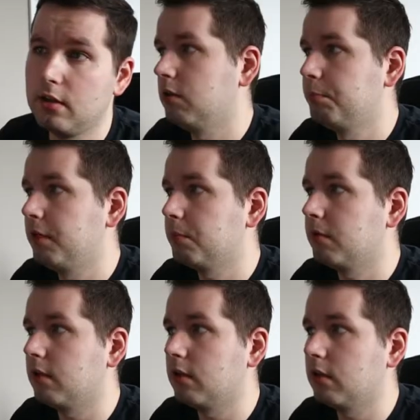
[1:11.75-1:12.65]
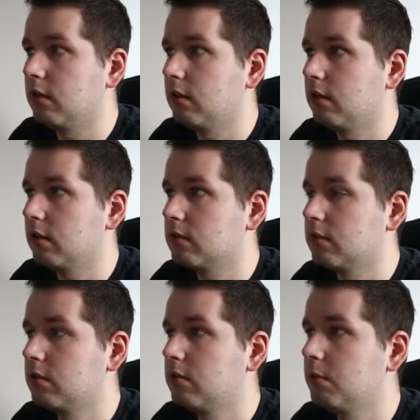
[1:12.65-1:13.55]
open up the
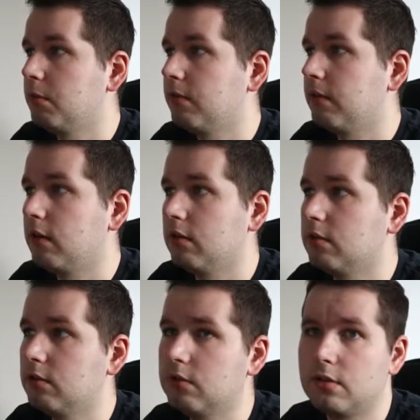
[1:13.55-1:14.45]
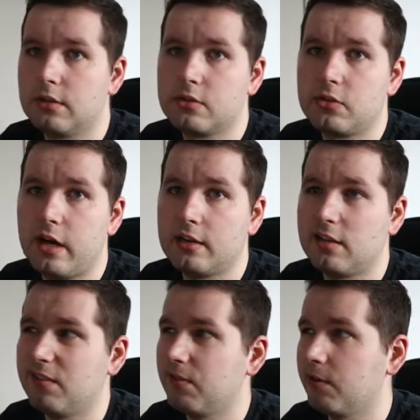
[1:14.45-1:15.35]
executable file. You can extract
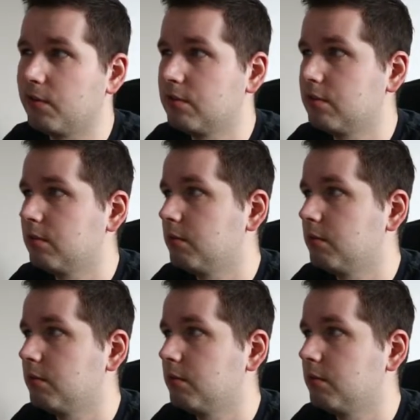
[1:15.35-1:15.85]
it first.